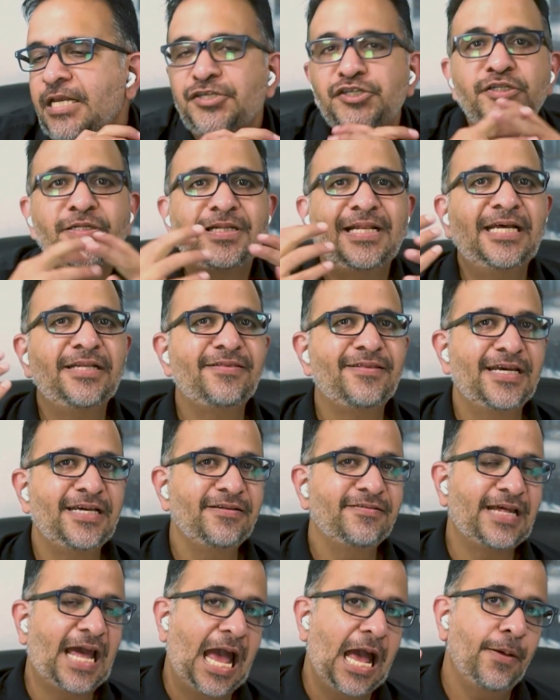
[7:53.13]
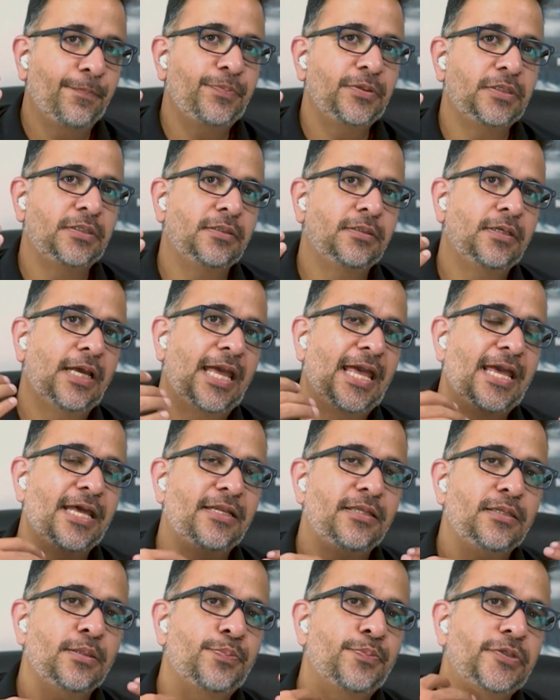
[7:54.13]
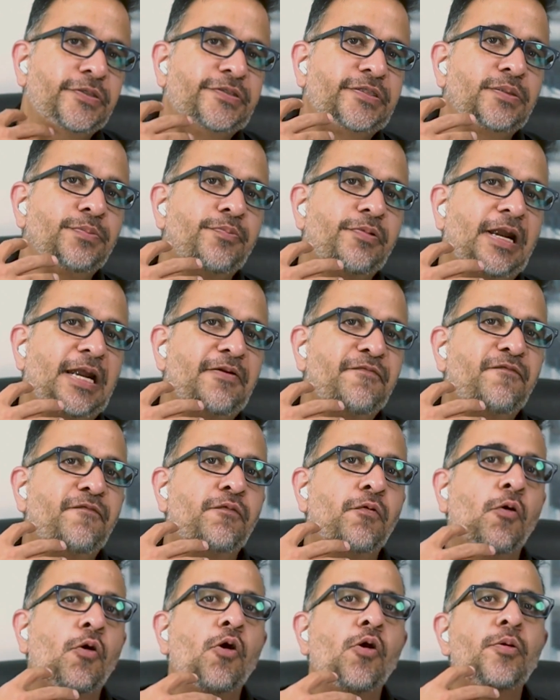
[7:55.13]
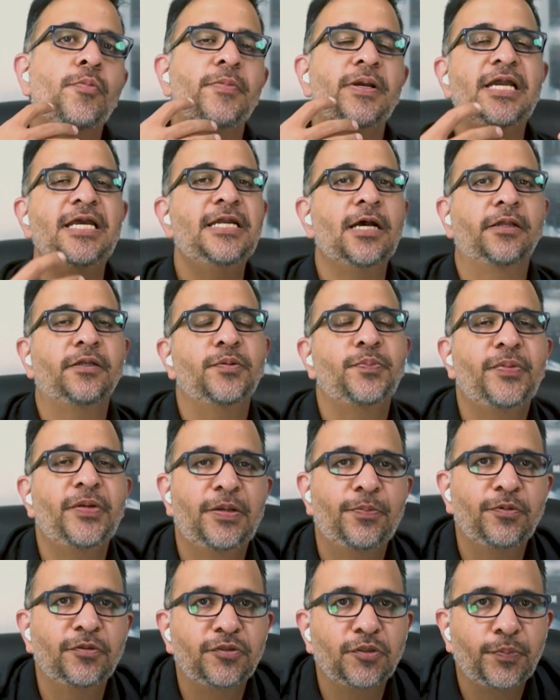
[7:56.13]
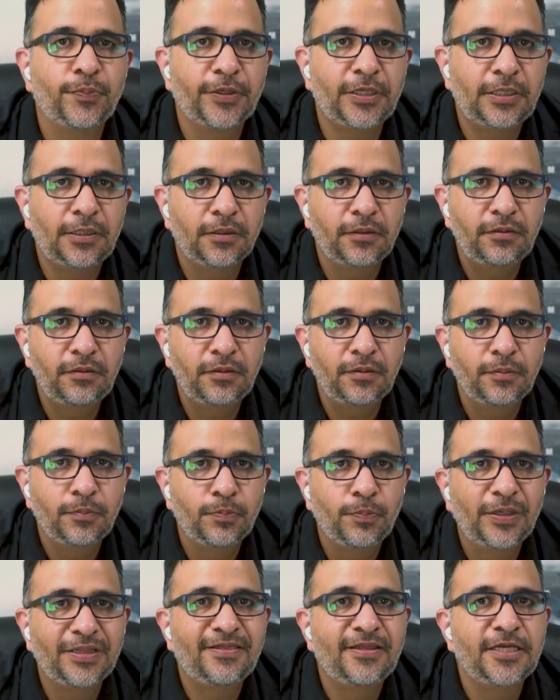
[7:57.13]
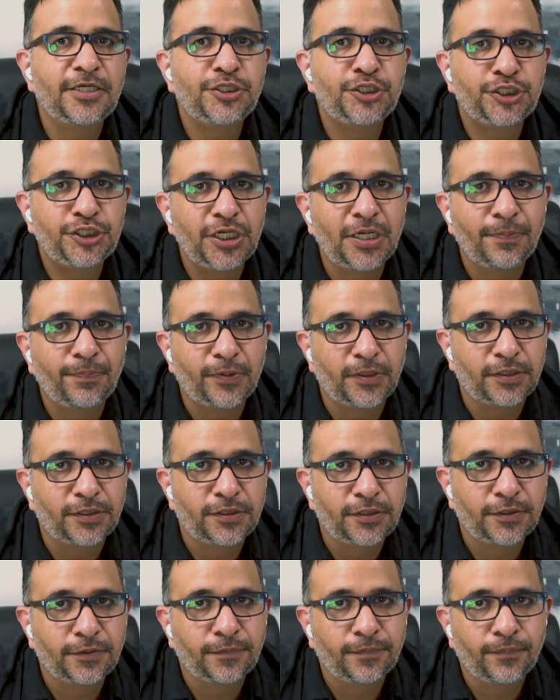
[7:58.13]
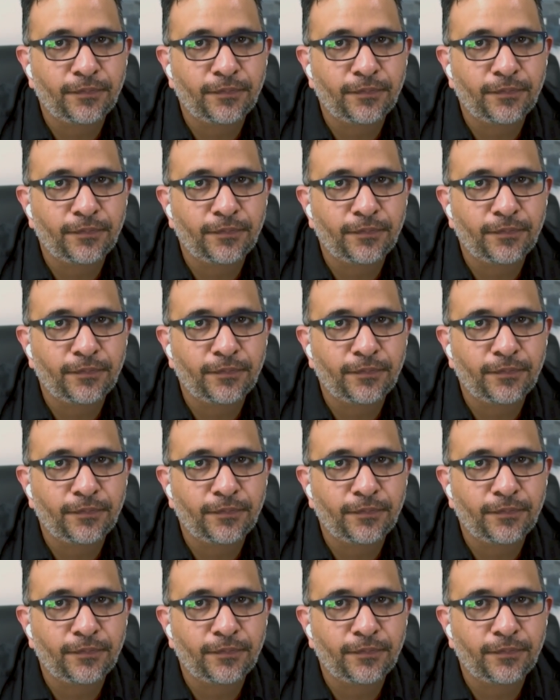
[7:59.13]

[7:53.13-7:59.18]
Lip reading: just let things happen and the personal brand form in other people's opinions, but they shape it.